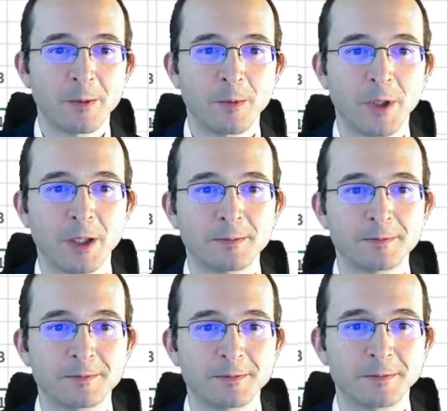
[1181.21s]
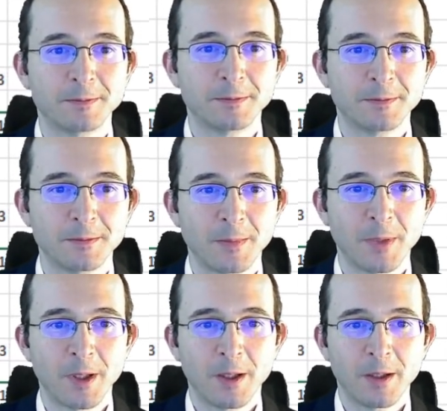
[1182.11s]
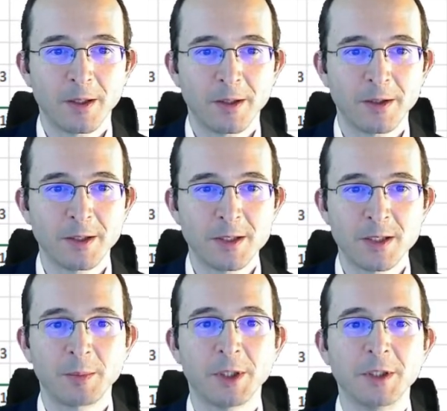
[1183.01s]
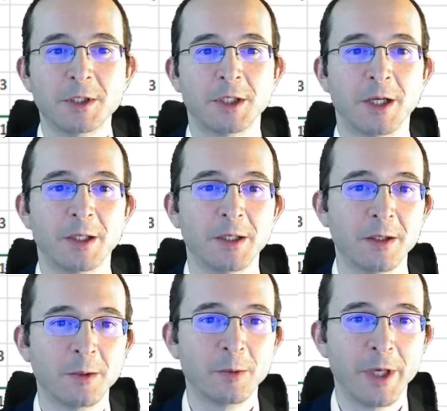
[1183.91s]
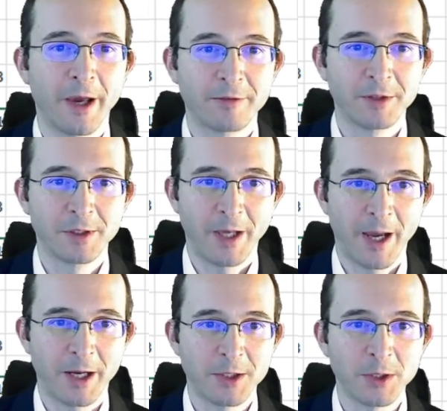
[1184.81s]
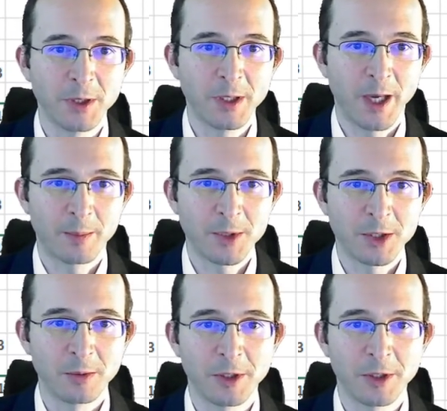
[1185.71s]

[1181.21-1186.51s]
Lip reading: Well, there's some conditionality that we haven't actually captured,